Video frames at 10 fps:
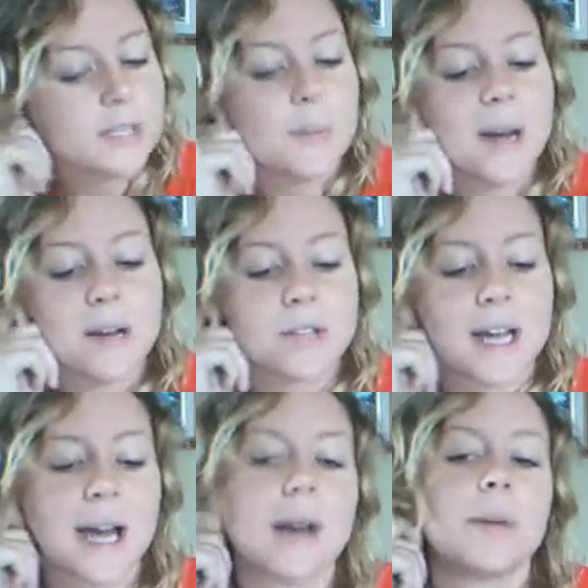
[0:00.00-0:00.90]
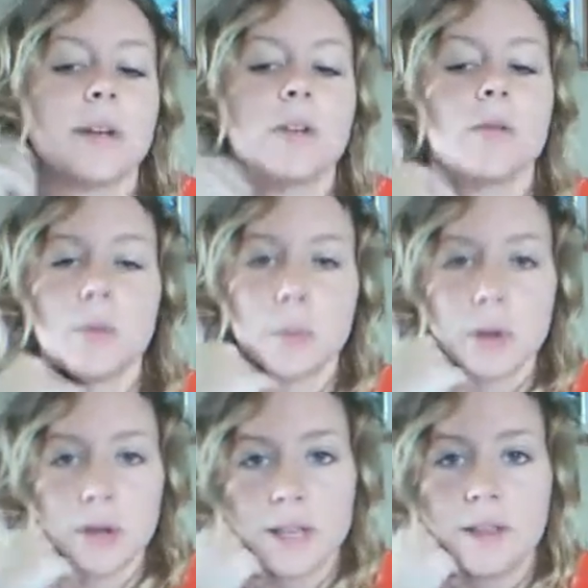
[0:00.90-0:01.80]
it's bound to happen when we
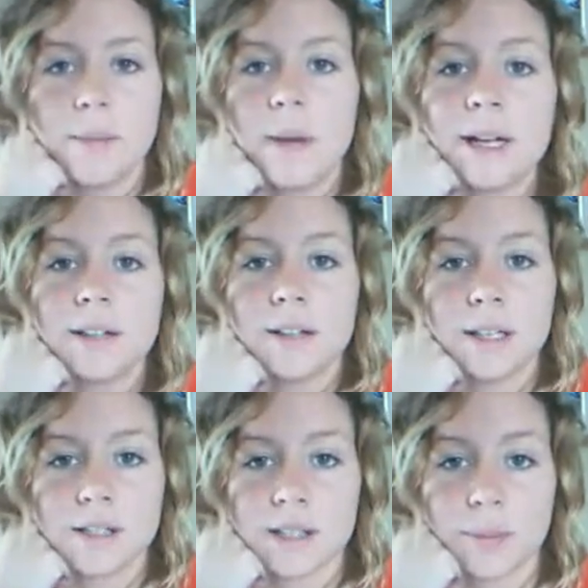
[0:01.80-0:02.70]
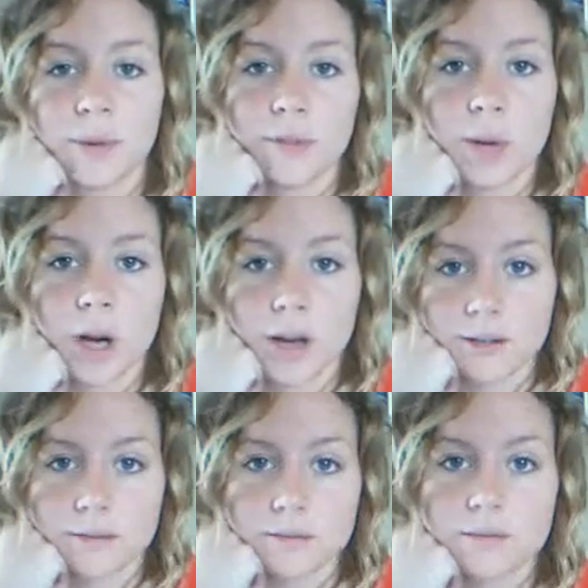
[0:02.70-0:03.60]
are in the mind that is separate from God.